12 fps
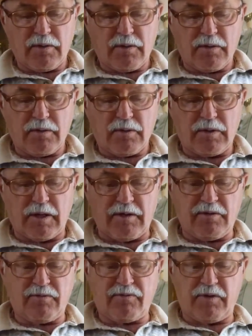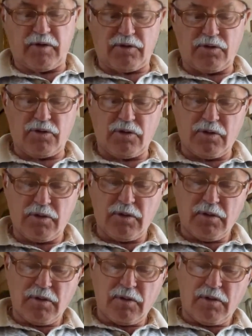nice fish
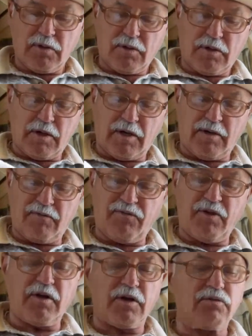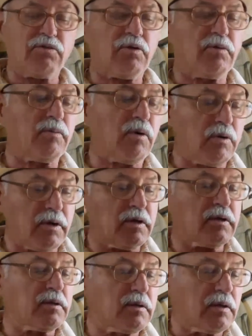and fit a chronomoniad
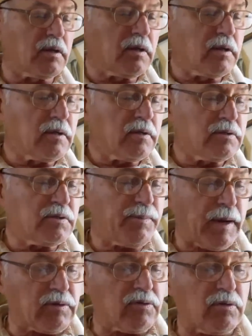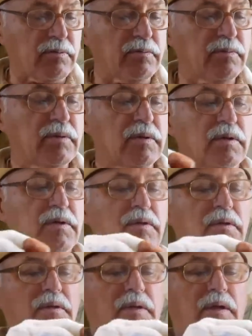spectrum
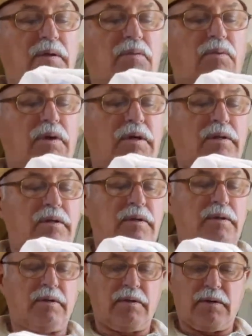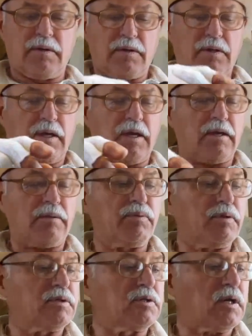that one can
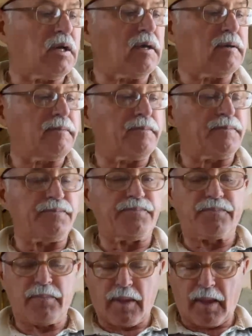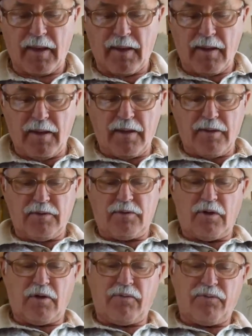appreciate. So
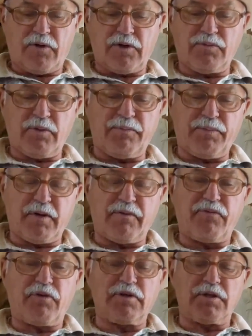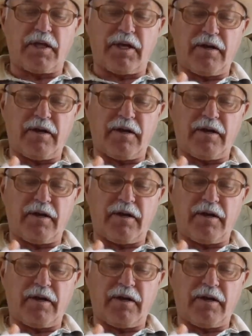first we put a first layer